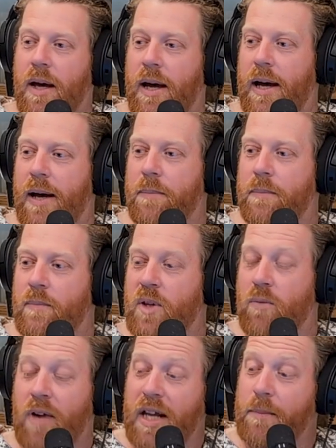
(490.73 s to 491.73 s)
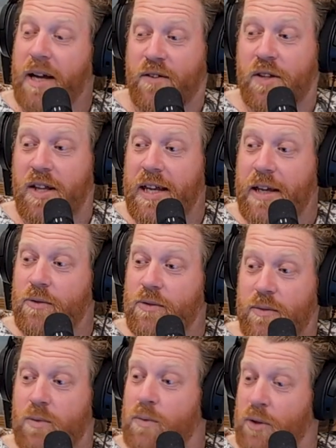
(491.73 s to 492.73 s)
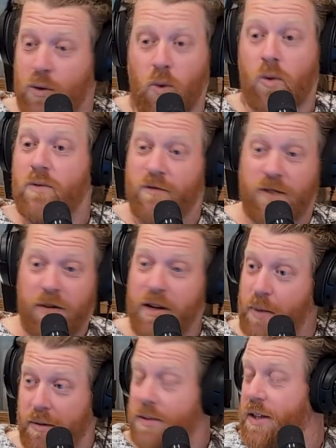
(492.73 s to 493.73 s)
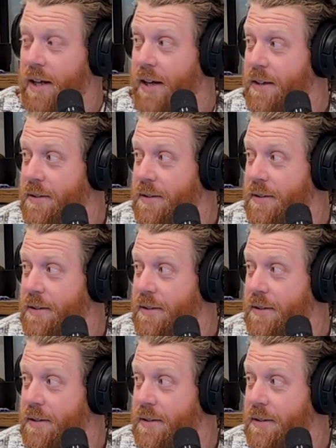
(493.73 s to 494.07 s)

The running back for the Eagles scored very well today.